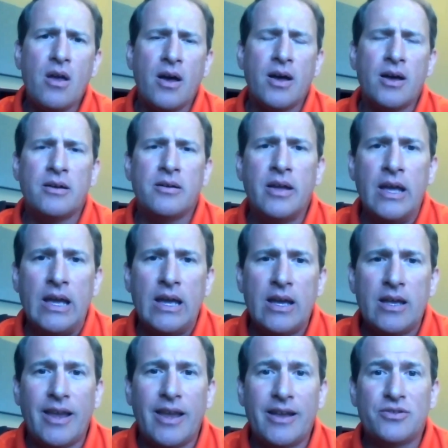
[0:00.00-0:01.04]

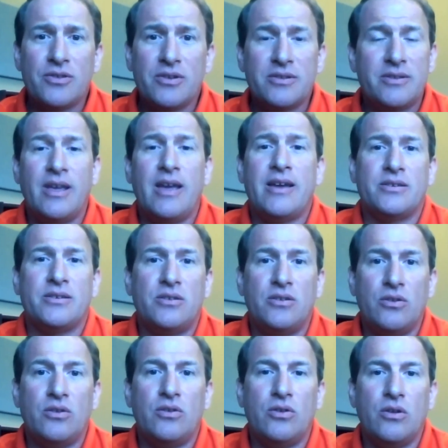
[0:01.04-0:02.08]
the answer is yes.
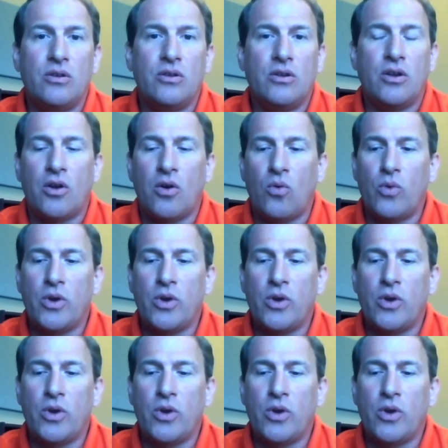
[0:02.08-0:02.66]
You know,